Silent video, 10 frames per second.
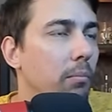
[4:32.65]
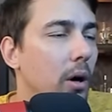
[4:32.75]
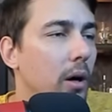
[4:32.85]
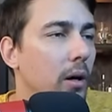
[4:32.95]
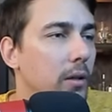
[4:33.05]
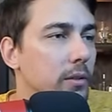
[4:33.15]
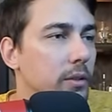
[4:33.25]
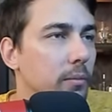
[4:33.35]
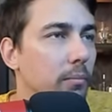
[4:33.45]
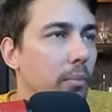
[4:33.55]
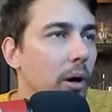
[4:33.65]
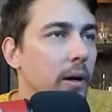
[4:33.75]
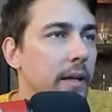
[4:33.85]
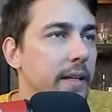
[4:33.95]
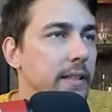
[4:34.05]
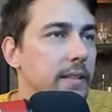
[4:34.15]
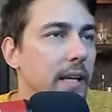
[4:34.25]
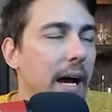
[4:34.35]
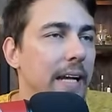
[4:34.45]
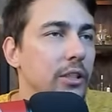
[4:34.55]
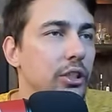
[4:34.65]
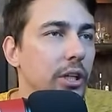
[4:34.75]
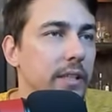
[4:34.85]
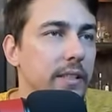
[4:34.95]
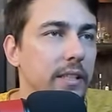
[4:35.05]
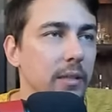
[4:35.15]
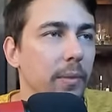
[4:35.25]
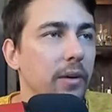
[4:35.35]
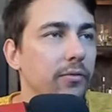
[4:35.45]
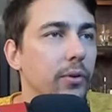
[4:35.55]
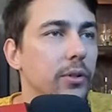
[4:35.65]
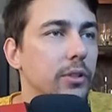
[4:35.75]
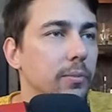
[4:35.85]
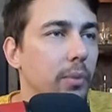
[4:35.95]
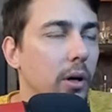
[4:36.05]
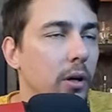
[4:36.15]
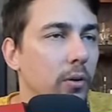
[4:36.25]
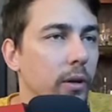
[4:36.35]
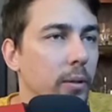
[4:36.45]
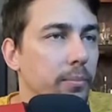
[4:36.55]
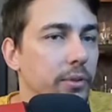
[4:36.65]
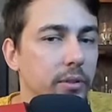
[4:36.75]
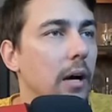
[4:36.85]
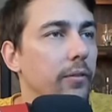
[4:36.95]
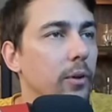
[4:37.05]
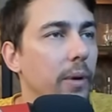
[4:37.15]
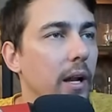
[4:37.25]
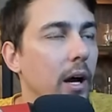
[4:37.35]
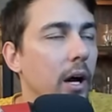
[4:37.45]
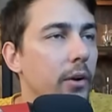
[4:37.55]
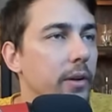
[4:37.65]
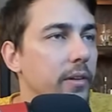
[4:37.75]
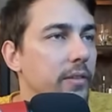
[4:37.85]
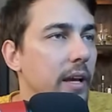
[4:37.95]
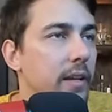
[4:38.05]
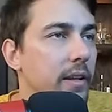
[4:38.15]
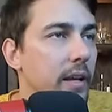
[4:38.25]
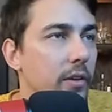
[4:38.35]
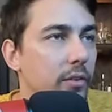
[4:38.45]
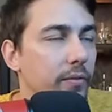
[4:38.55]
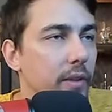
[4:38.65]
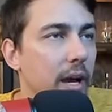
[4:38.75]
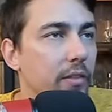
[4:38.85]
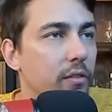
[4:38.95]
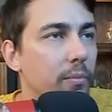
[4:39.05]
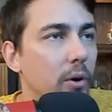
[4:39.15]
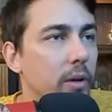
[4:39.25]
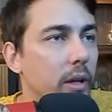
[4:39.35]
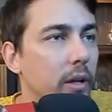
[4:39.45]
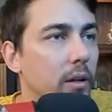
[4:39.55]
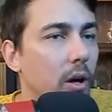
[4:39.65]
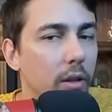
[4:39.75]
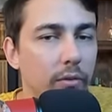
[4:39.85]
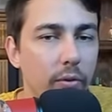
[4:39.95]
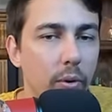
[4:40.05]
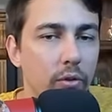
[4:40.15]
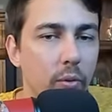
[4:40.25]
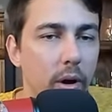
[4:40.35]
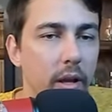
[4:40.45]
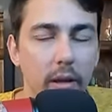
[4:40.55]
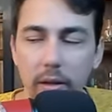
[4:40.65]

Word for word: Bongs. Bong hits. I just did my first bong rips after about 110 days of not smoking on 420.